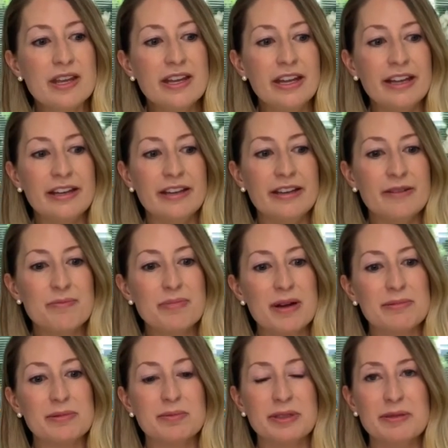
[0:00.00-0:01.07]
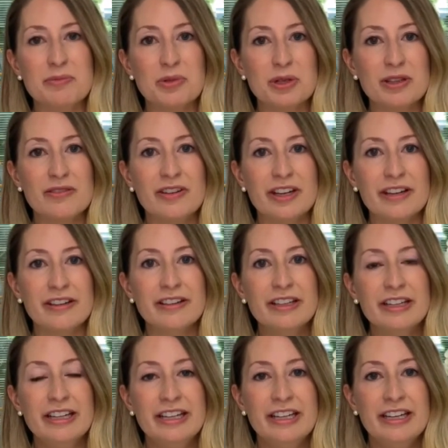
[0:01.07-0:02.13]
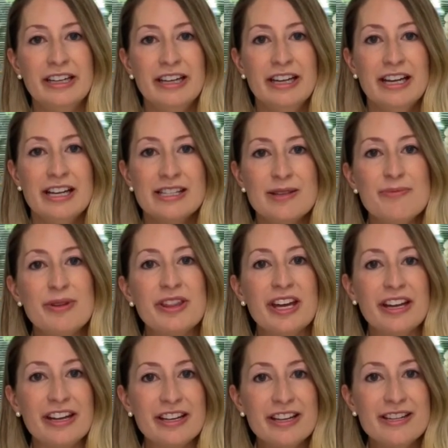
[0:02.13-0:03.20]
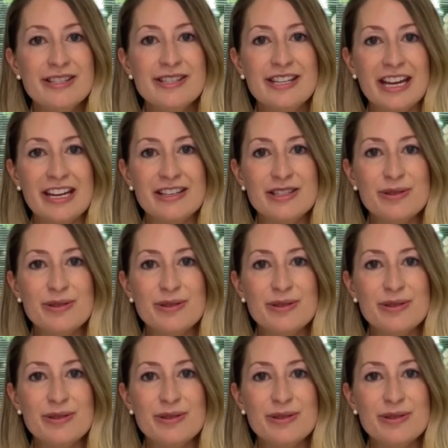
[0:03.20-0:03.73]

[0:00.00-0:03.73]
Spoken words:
in probably more of a sympathetic state,